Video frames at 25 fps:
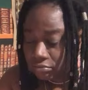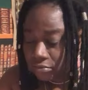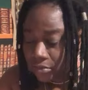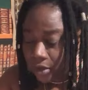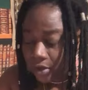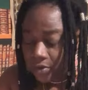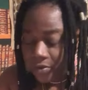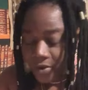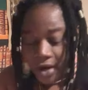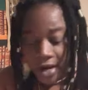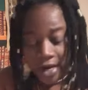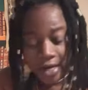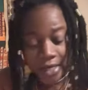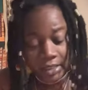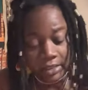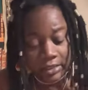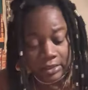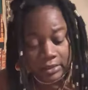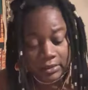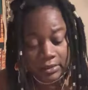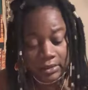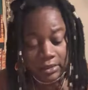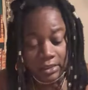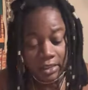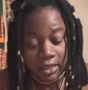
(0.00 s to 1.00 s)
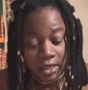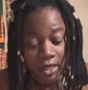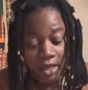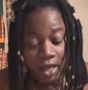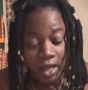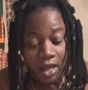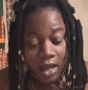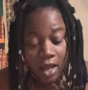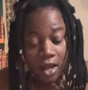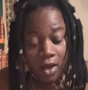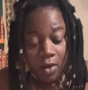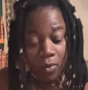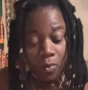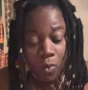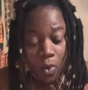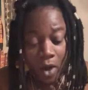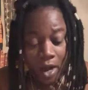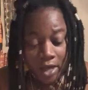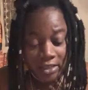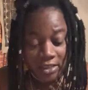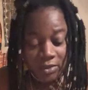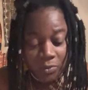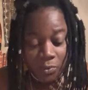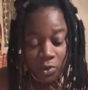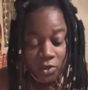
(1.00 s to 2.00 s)
All right.
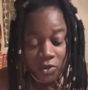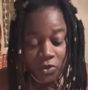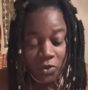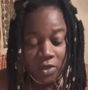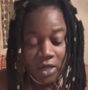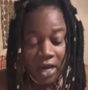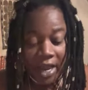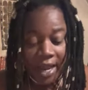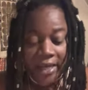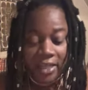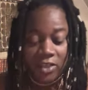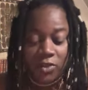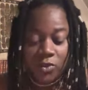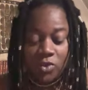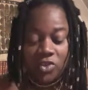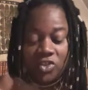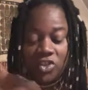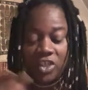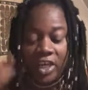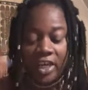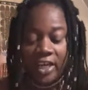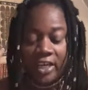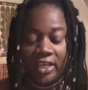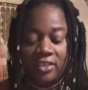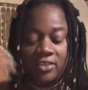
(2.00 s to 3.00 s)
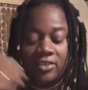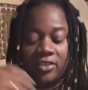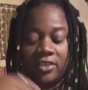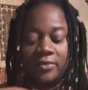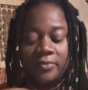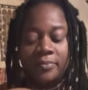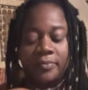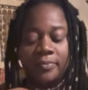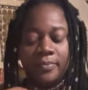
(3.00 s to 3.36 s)
What would you like to change?